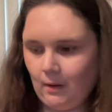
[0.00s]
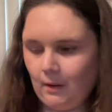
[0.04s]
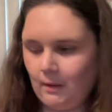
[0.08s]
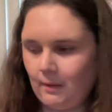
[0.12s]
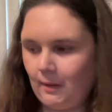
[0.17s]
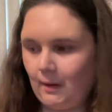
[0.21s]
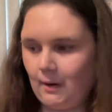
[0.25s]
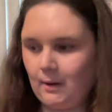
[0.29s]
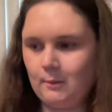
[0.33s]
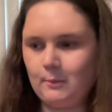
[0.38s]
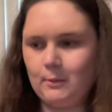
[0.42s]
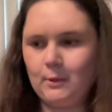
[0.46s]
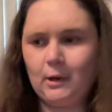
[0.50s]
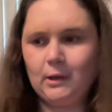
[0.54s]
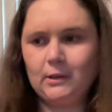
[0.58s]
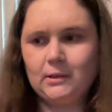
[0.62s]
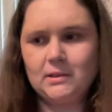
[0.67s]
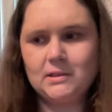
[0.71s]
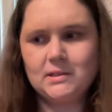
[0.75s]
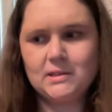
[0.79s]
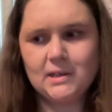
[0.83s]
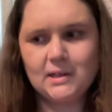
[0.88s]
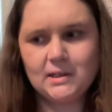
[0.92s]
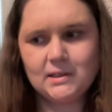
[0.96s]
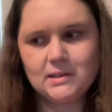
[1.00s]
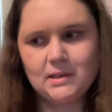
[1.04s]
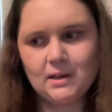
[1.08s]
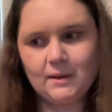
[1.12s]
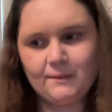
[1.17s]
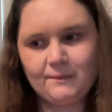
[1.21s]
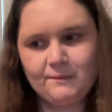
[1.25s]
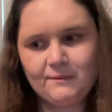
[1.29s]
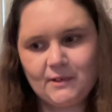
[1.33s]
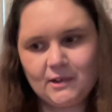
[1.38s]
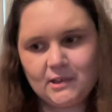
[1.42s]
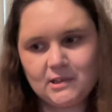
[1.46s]
Then we got this It's
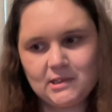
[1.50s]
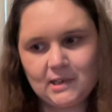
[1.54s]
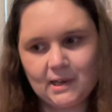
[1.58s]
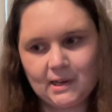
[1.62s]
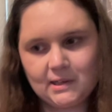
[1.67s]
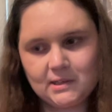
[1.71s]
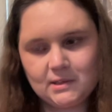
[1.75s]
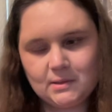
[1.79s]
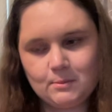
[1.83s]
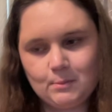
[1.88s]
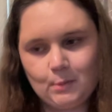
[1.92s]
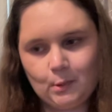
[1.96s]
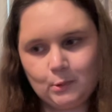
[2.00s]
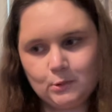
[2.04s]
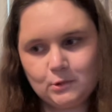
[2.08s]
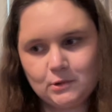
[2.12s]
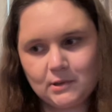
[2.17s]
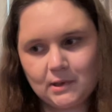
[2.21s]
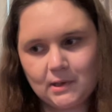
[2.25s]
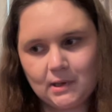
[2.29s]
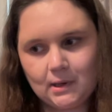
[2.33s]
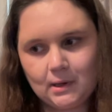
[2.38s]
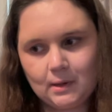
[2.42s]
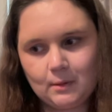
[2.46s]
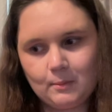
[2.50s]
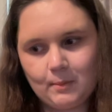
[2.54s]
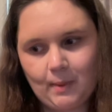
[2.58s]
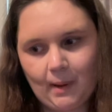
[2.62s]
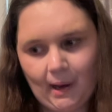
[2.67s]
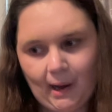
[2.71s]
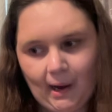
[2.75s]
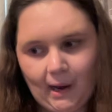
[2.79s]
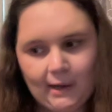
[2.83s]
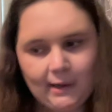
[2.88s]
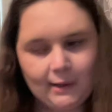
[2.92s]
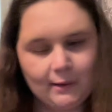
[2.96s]
Fix X moleskin
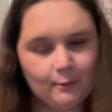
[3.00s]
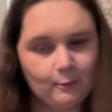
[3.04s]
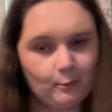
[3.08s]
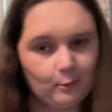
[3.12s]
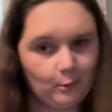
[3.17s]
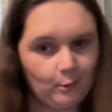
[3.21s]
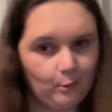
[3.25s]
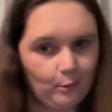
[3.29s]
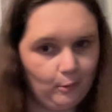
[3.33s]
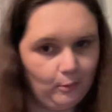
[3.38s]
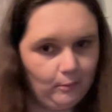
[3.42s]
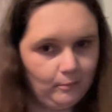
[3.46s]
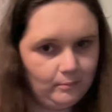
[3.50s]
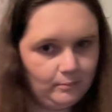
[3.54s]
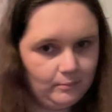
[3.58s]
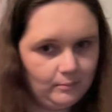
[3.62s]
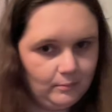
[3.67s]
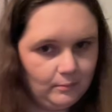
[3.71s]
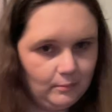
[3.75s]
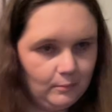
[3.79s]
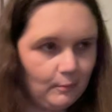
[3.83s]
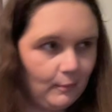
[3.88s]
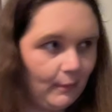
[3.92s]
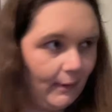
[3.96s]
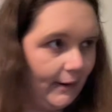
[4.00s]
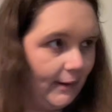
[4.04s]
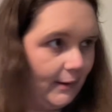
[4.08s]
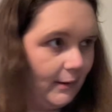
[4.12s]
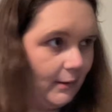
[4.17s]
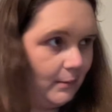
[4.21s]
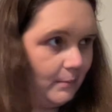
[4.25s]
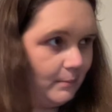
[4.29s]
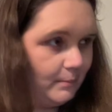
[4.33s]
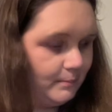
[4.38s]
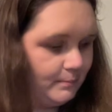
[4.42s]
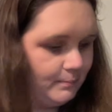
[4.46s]
padding roll,
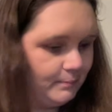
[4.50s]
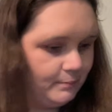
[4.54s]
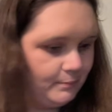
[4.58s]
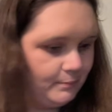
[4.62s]
random.